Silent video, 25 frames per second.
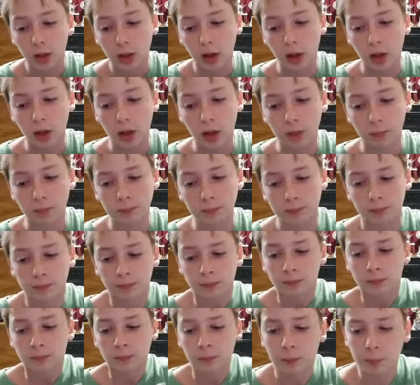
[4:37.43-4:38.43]
Um,
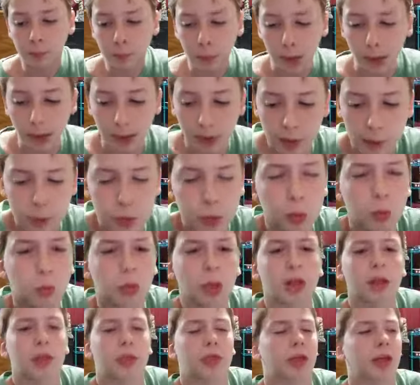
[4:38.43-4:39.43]
but if you
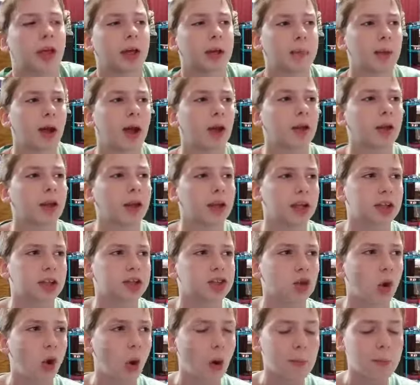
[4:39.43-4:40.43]
really think about it,
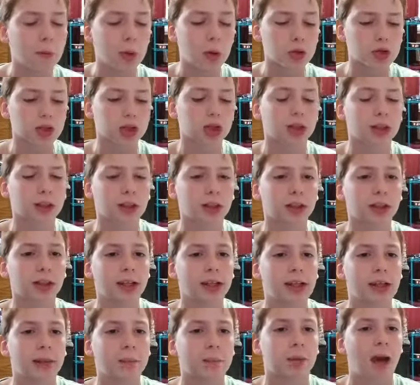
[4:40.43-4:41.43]
it's almost
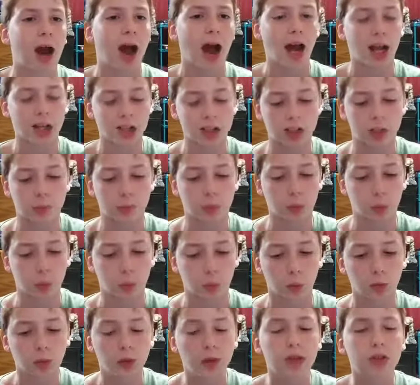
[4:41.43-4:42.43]
clearly
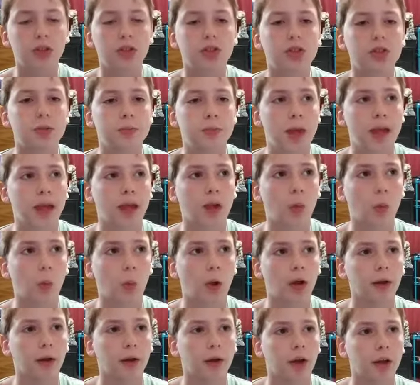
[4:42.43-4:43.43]
impossible to make
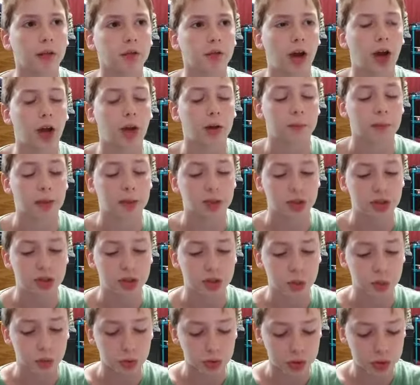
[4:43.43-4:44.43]
one of Iron Man's
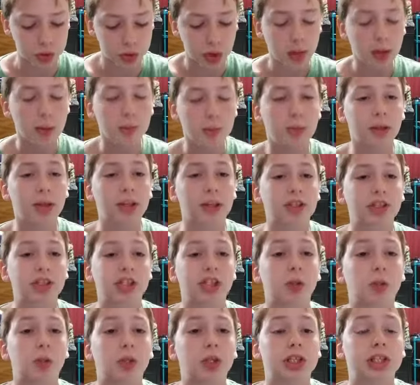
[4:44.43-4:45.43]
suits because
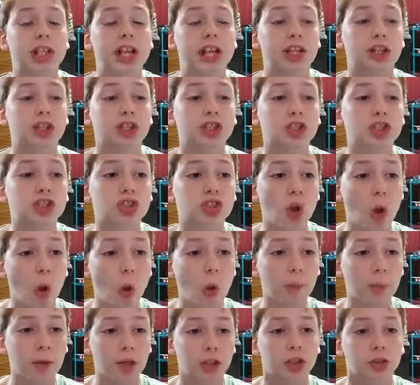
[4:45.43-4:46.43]
it would take
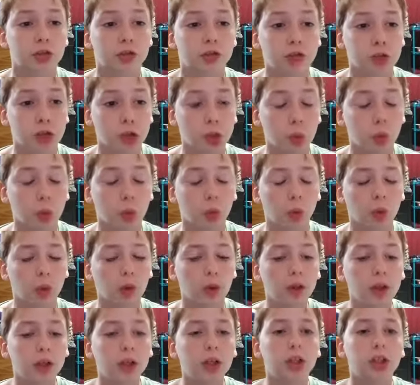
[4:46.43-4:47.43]
so much
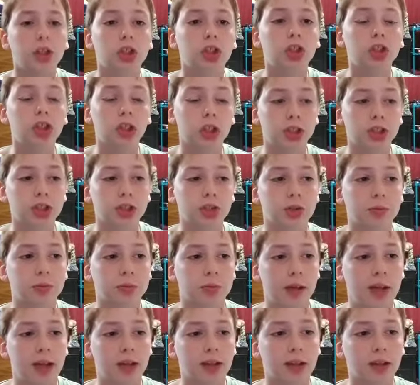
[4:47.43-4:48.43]
fuel just to
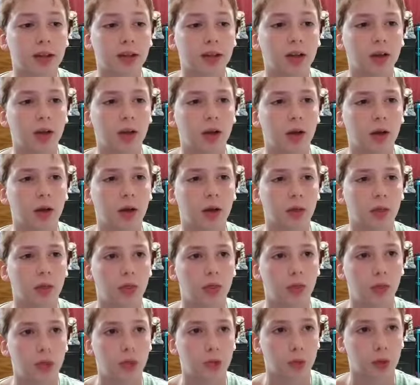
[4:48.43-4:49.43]
make uh,
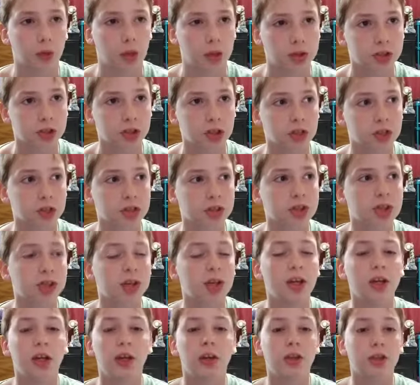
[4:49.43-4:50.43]
the thrusters.
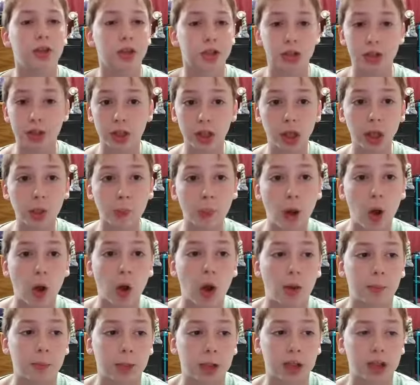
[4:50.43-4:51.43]
Just think
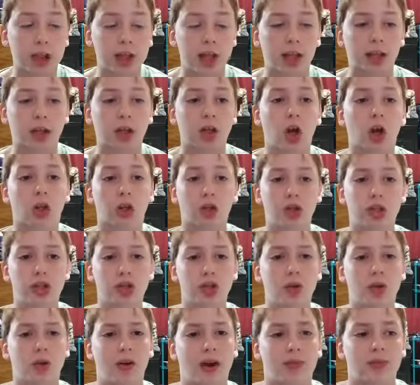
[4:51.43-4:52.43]
about how much technology
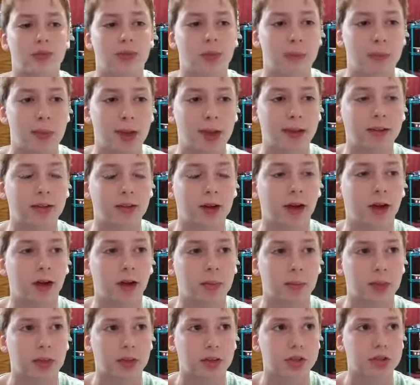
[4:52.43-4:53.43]
you have to make
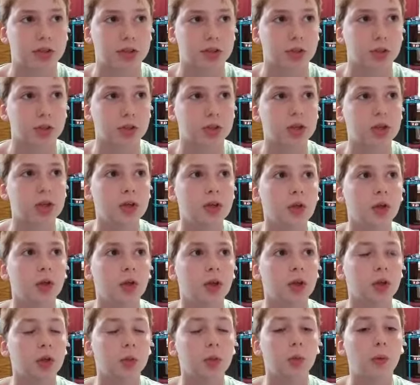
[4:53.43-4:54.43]
Iron Man's suit.
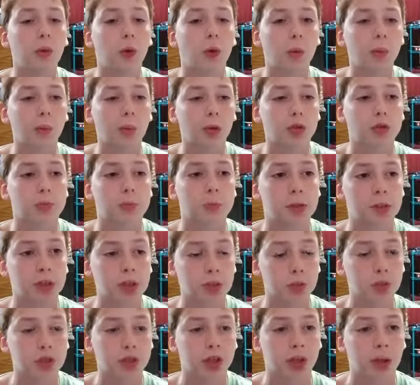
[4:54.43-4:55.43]
You'd almost be
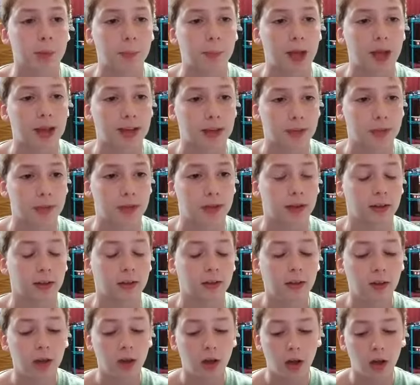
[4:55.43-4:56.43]
using up anything.
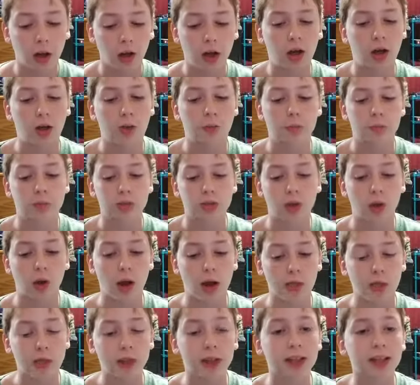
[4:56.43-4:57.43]
Um, so
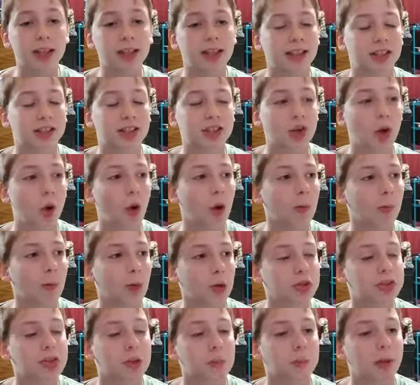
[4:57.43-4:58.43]
I think it's
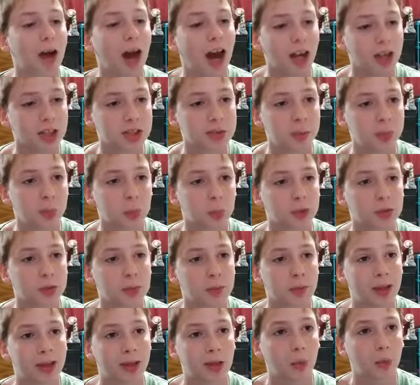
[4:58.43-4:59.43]
almost impossible to
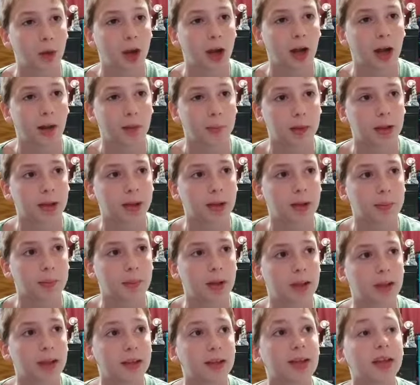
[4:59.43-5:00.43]
make what Iron Man can
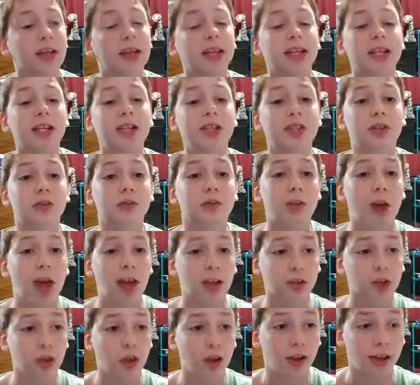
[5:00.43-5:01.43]
make. He's in
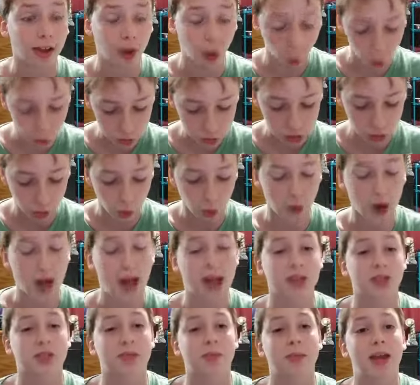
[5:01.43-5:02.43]
fact also
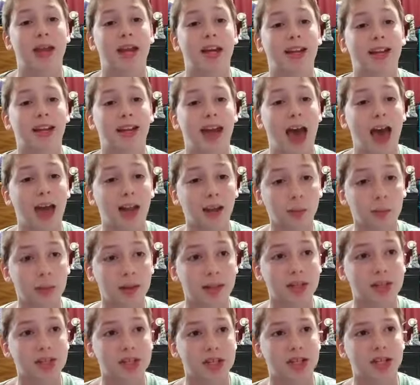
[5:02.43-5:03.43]
has made an
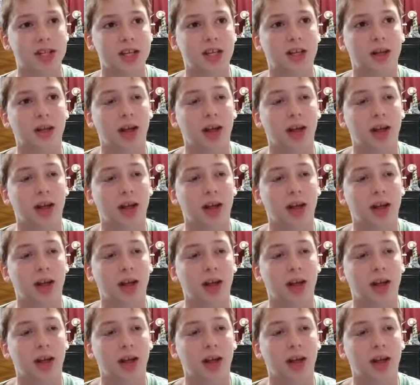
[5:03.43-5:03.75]
element in